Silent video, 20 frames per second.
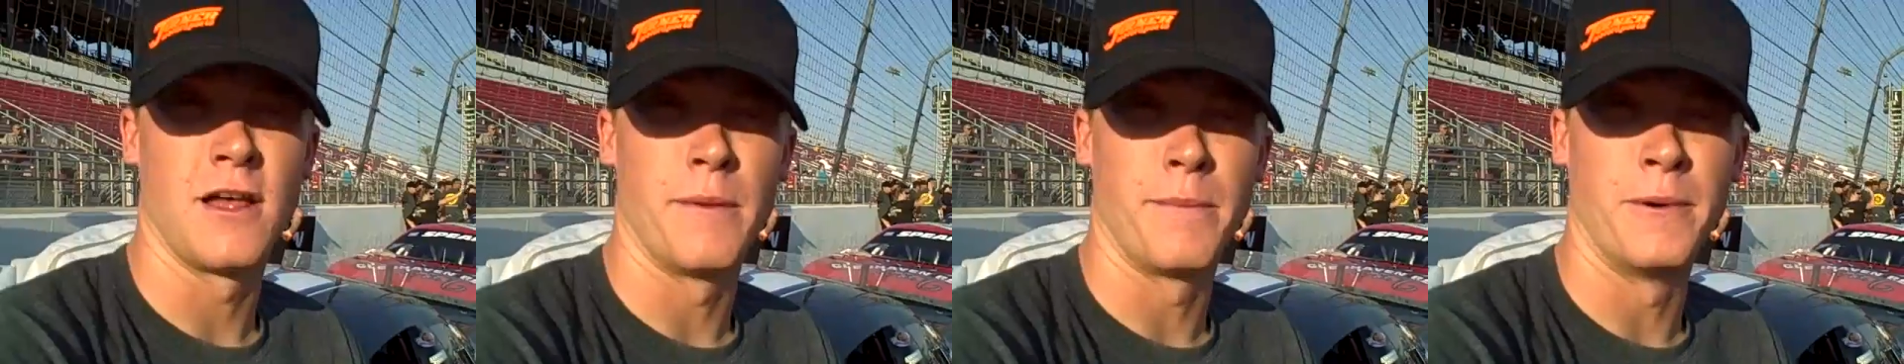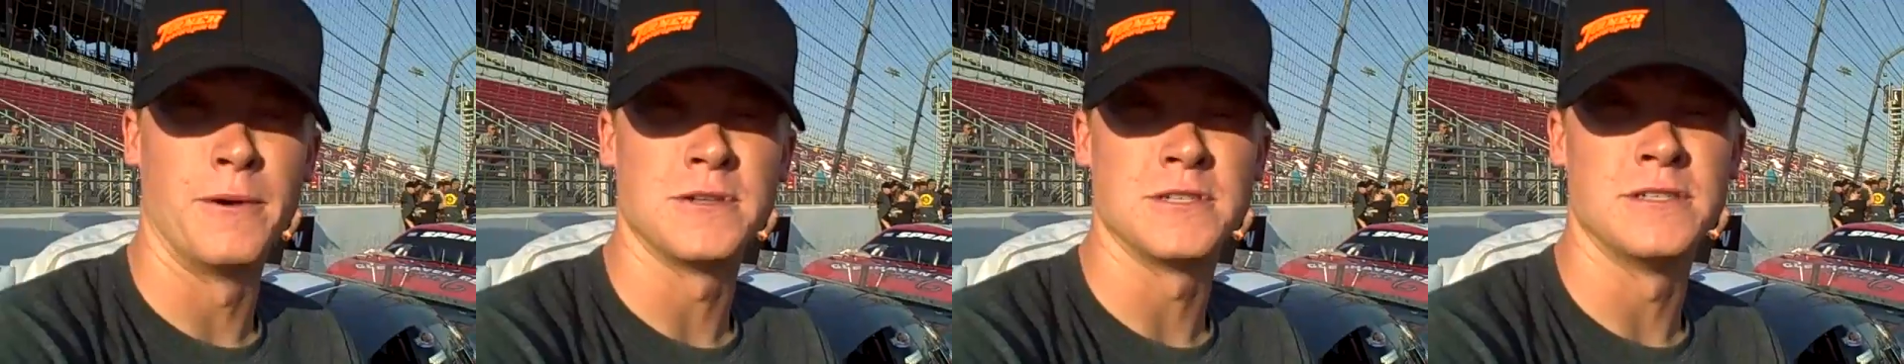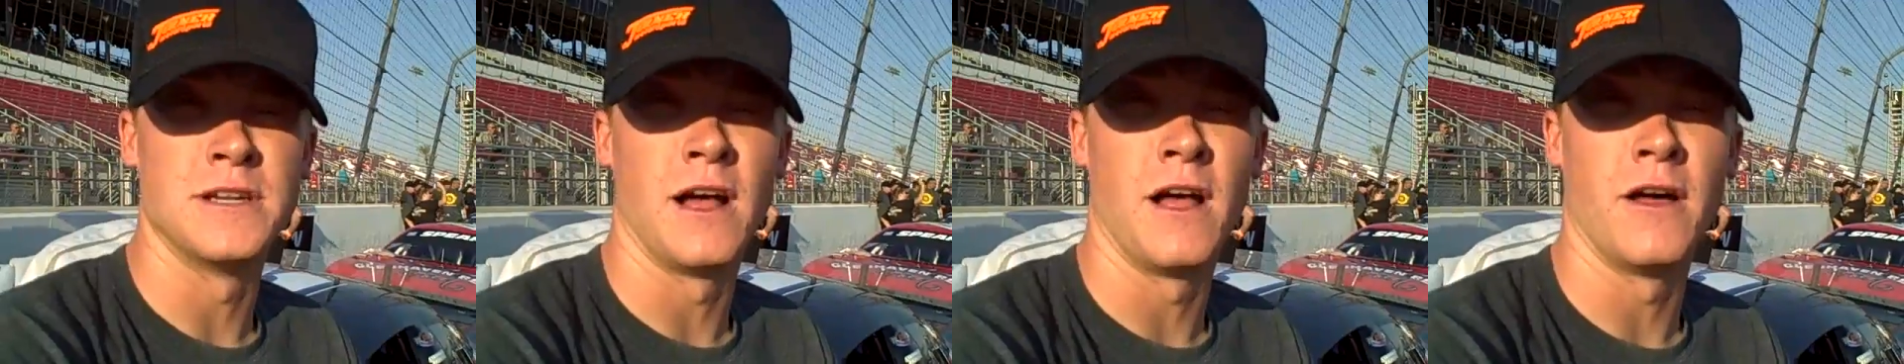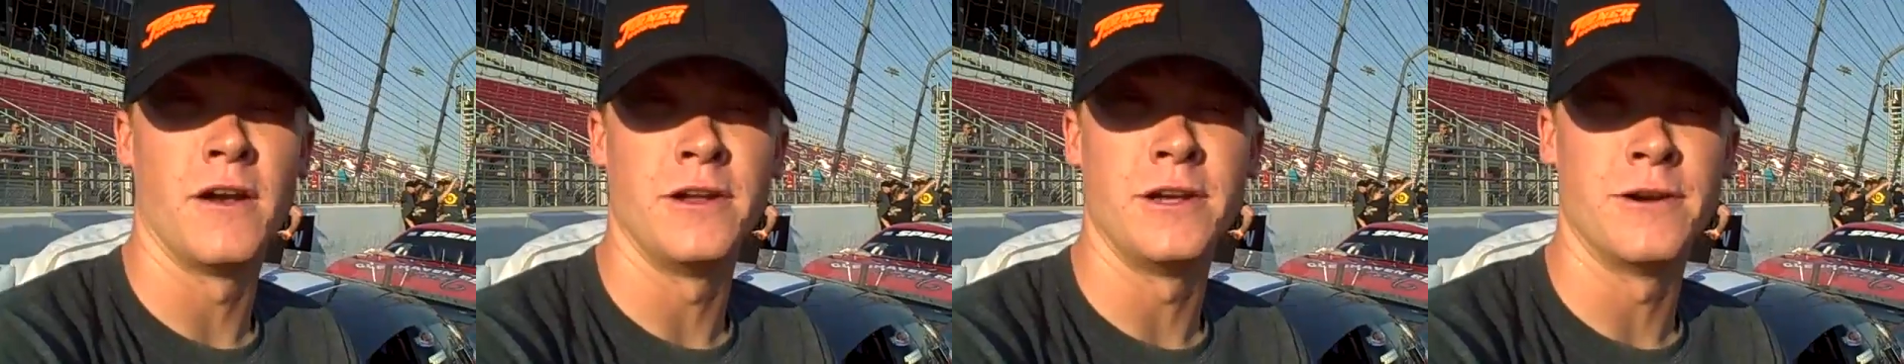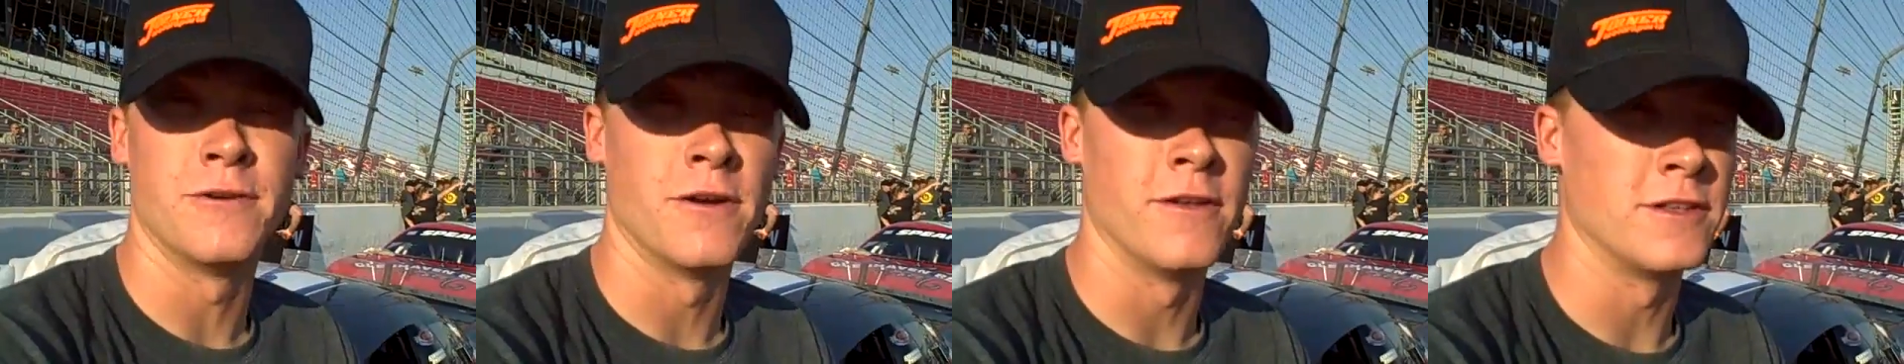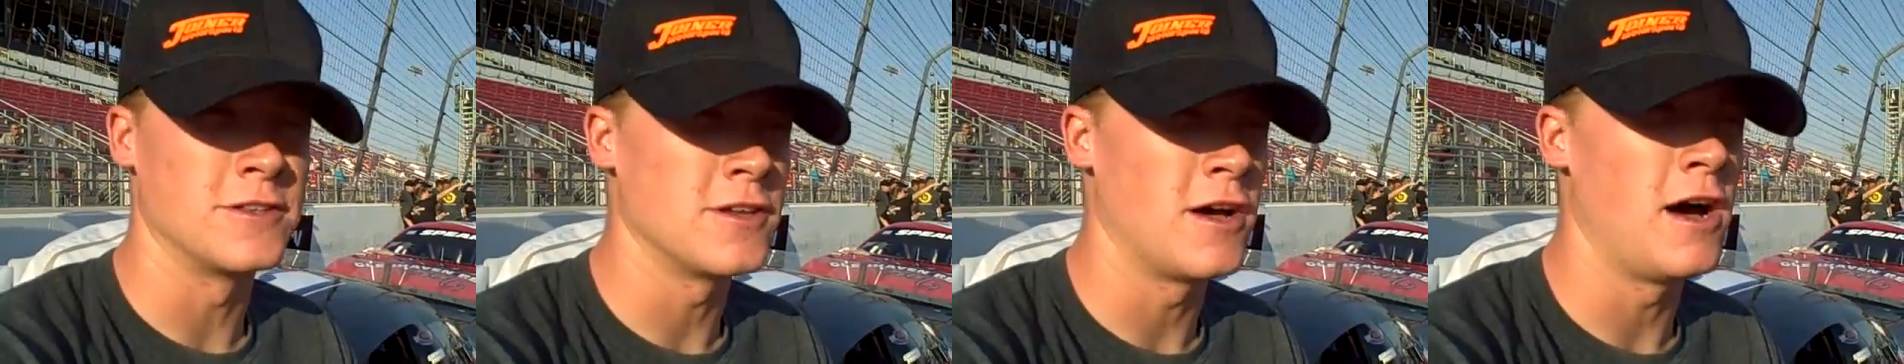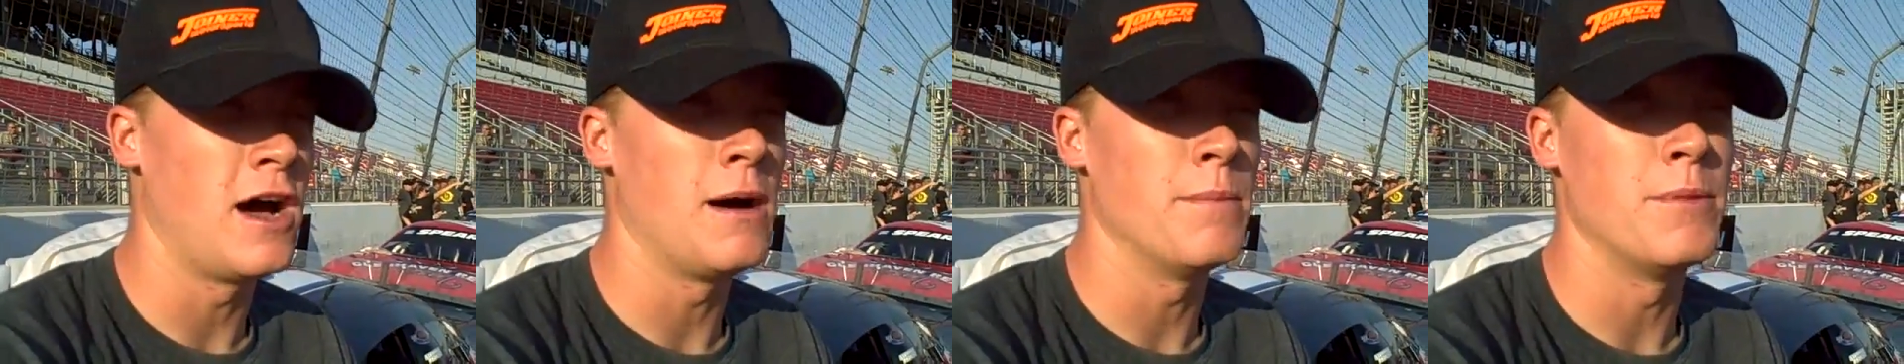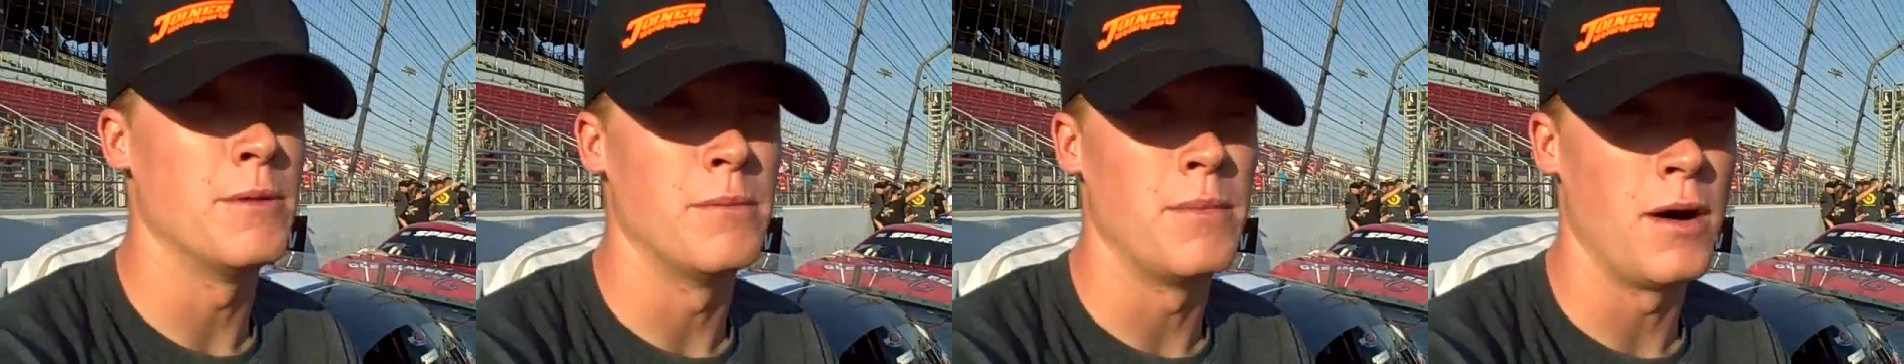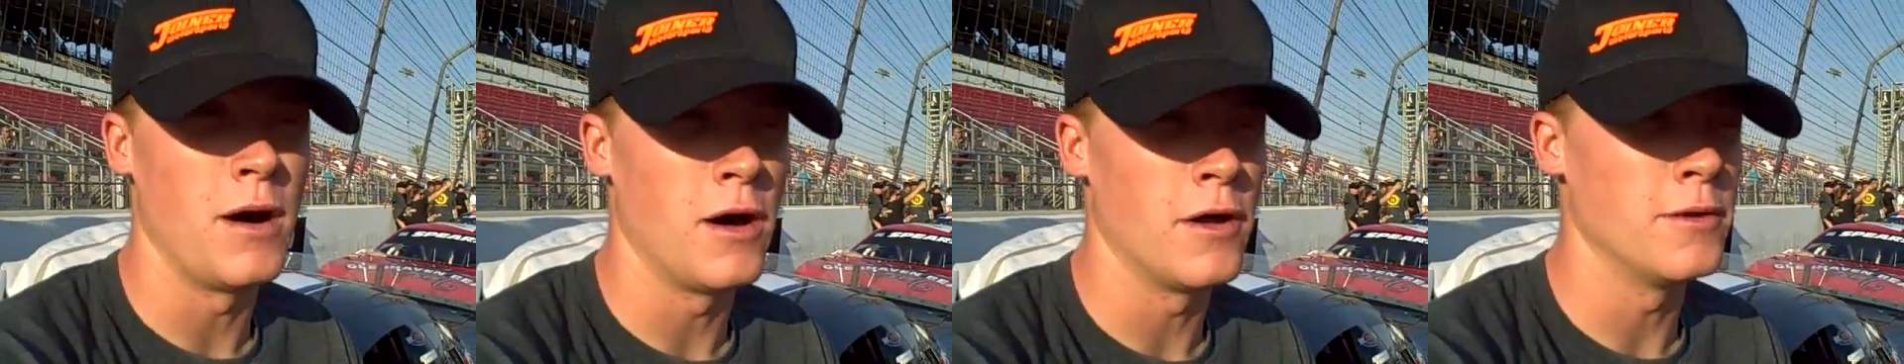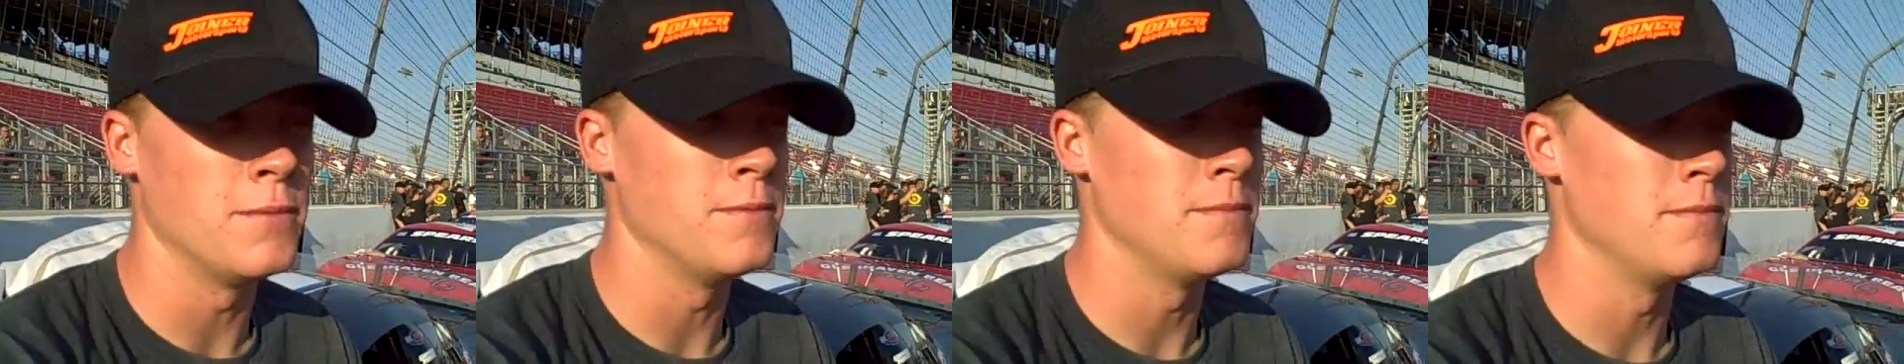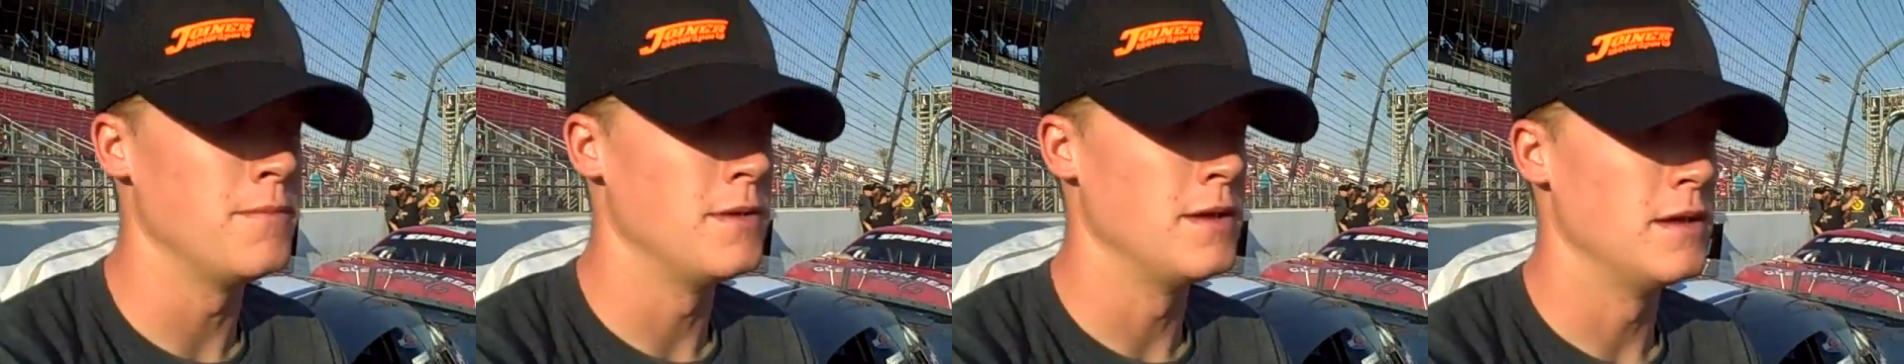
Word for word: got a lot of personality. You're on the top, the bottom.